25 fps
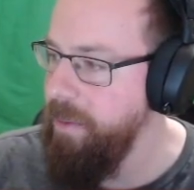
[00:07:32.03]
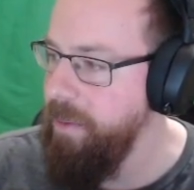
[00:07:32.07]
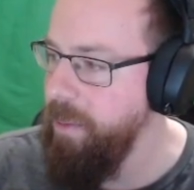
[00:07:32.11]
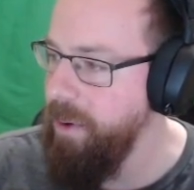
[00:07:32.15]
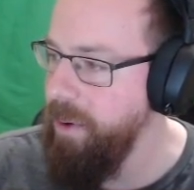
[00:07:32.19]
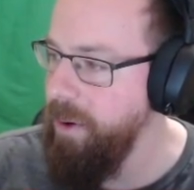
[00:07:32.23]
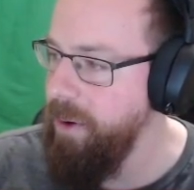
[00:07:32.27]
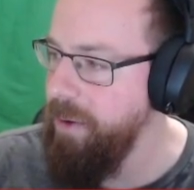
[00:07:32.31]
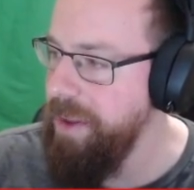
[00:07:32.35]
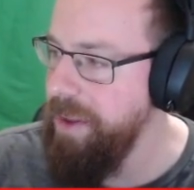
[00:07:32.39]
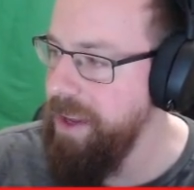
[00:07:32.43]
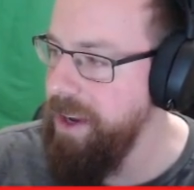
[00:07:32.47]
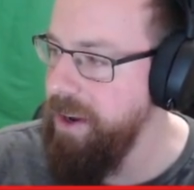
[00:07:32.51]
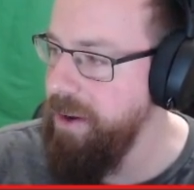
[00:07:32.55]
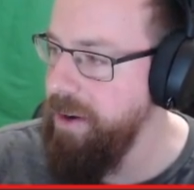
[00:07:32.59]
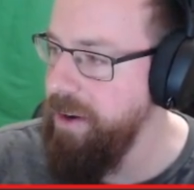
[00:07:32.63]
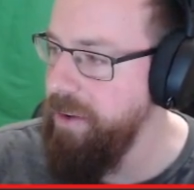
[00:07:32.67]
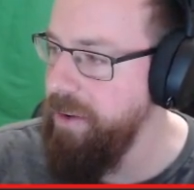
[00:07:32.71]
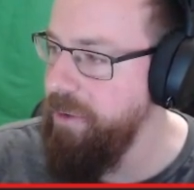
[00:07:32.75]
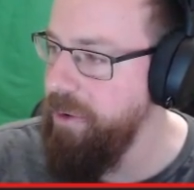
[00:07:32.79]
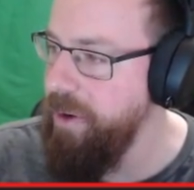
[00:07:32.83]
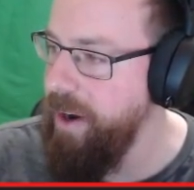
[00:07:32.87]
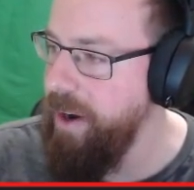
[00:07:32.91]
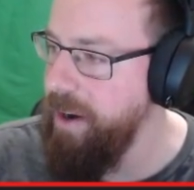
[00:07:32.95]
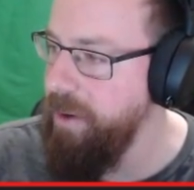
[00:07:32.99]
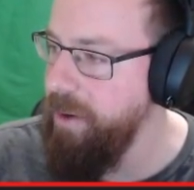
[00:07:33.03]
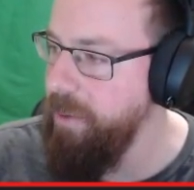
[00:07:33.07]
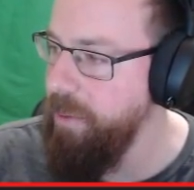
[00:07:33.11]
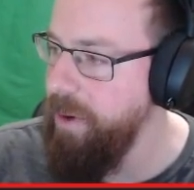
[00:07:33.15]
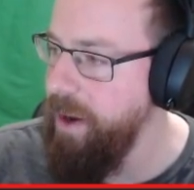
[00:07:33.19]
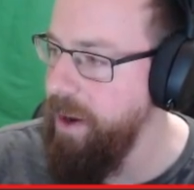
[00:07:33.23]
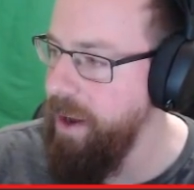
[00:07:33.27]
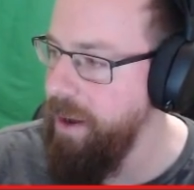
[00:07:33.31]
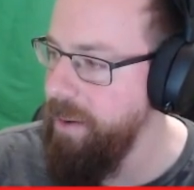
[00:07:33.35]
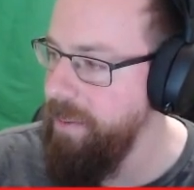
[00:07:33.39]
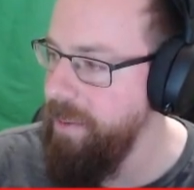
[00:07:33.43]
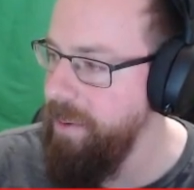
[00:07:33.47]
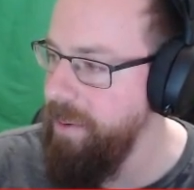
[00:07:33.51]
we're only going to try to
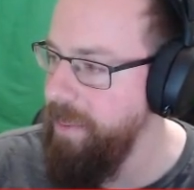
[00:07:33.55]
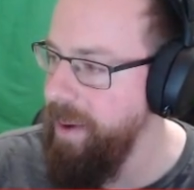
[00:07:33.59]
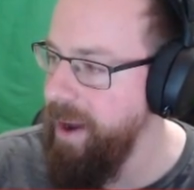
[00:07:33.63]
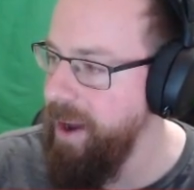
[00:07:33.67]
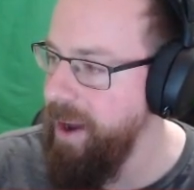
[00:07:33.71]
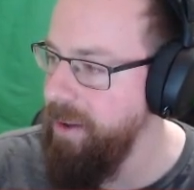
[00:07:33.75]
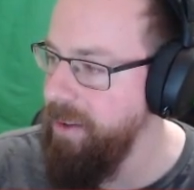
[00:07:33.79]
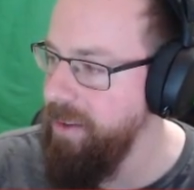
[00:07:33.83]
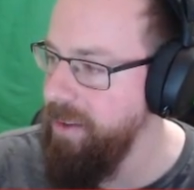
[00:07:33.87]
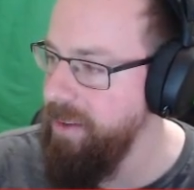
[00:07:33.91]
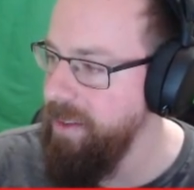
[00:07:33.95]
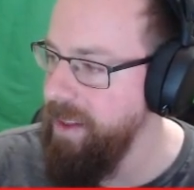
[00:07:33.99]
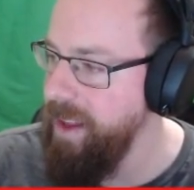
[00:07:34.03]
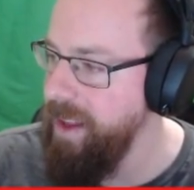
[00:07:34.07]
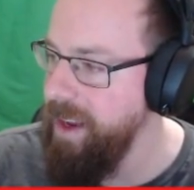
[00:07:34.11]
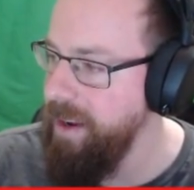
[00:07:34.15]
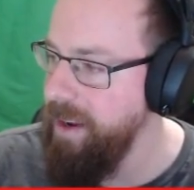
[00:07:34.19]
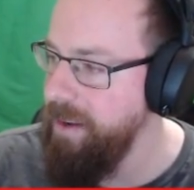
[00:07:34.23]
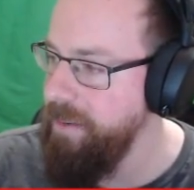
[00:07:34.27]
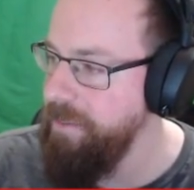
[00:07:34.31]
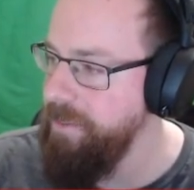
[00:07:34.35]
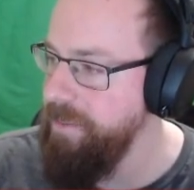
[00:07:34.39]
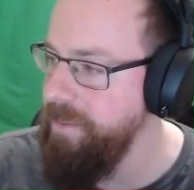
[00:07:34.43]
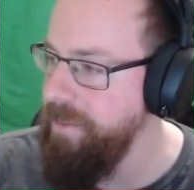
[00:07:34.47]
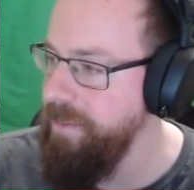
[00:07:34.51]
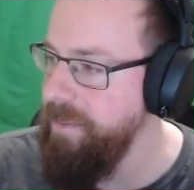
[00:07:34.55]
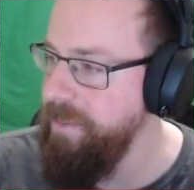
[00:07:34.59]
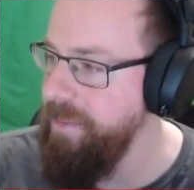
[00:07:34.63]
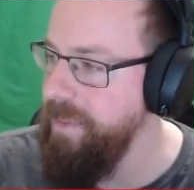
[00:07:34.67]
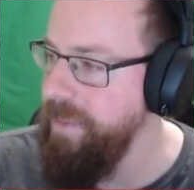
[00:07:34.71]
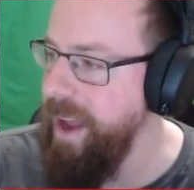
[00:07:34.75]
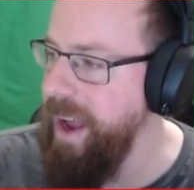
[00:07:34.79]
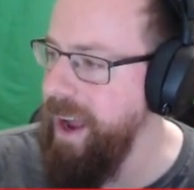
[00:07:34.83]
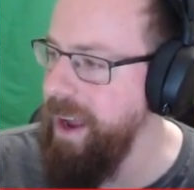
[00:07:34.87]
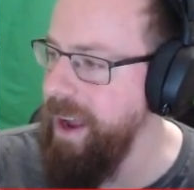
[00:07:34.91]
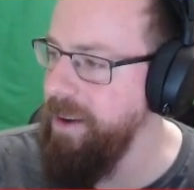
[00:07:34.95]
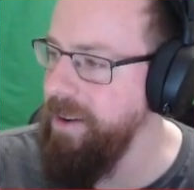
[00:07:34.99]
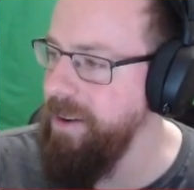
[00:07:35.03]
rub about, like,
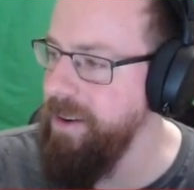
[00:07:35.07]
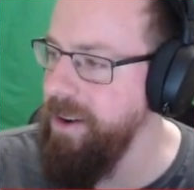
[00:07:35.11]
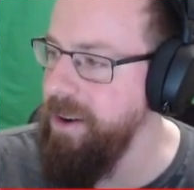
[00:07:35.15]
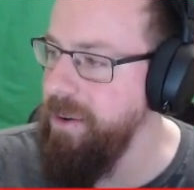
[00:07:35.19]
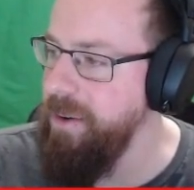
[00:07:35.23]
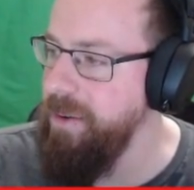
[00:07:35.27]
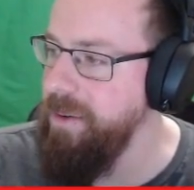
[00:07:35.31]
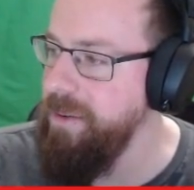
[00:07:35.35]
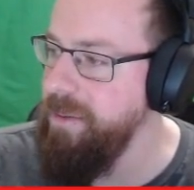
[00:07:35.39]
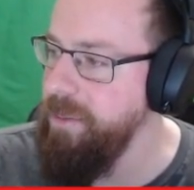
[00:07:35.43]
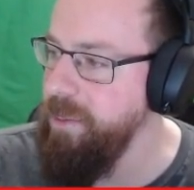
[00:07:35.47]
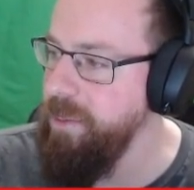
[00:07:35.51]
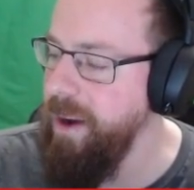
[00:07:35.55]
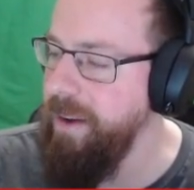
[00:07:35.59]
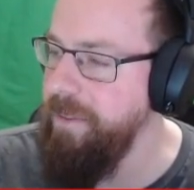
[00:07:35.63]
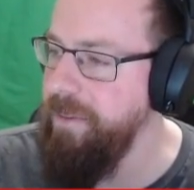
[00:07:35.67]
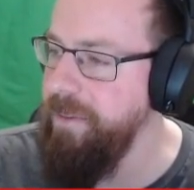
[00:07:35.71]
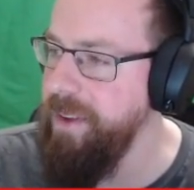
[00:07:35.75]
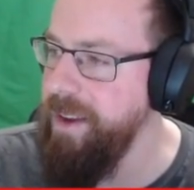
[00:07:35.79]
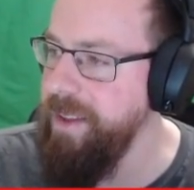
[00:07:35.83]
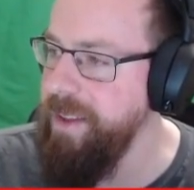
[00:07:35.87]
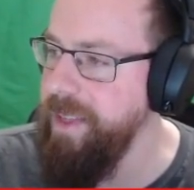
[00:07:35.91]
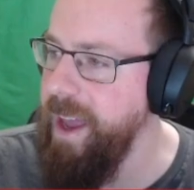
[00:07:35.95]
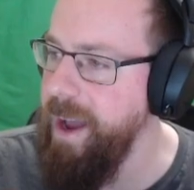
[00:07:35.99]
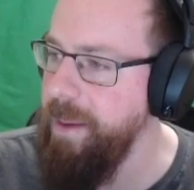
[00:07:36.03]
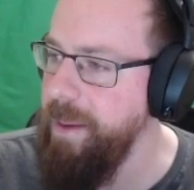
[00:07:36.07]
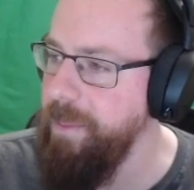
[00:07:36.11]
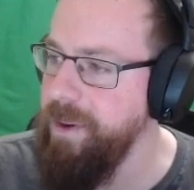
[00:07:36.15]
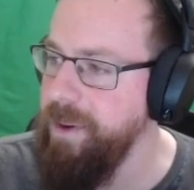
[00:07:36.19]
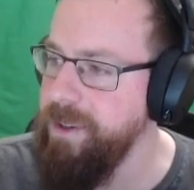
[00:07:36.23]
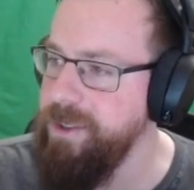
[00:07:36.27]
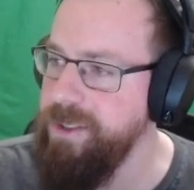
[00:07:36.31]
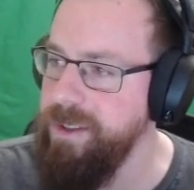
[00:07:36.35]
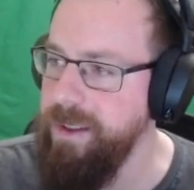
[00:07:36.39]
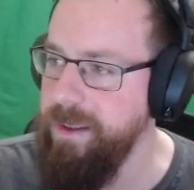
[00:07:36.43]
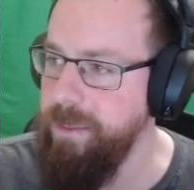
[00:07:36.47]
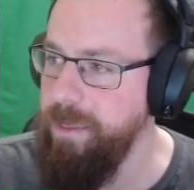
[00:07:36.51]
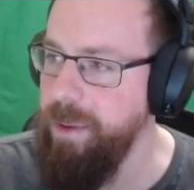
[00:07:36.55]
I don't know, roughly that
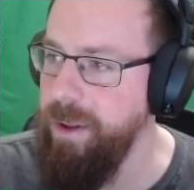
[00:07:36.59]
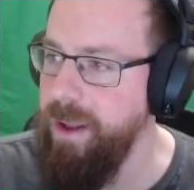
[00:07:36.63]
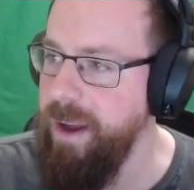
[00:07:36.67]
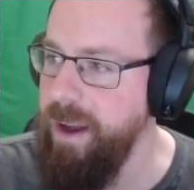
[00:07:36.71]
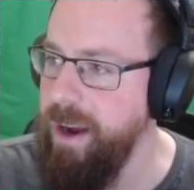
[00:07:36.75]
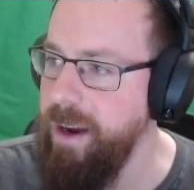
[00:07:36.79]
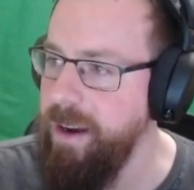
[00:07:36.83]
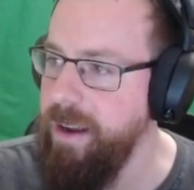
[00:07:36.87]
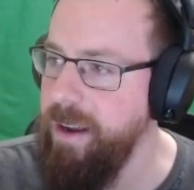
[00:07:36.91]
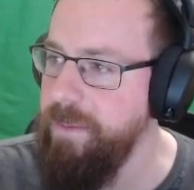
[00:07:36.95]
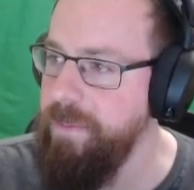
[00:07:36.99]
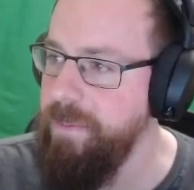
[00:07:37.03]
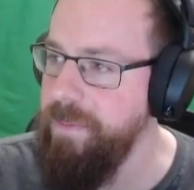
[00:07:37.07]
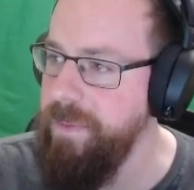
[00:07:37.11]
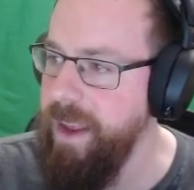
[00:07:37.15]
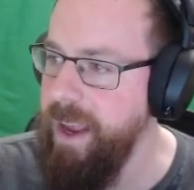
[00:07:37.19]
much of the block.